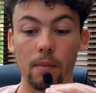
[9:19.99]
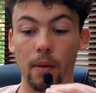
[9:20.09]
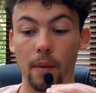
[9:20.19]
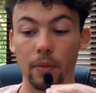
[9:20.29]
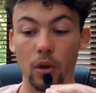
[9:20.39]

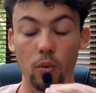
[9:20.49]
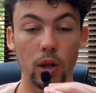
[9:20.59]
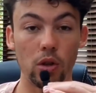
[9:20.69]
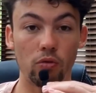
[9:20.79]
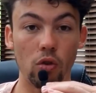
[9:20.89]
But
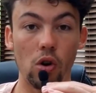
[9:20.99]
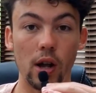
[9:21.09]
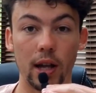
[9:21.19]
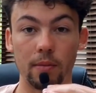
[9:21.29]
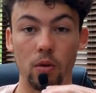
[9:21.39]
when you're
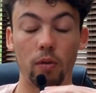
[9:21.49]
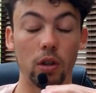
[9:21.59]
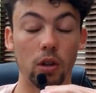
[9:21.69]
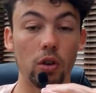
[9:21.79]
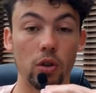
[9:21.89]
wrong, and more often
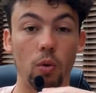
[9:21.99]
than not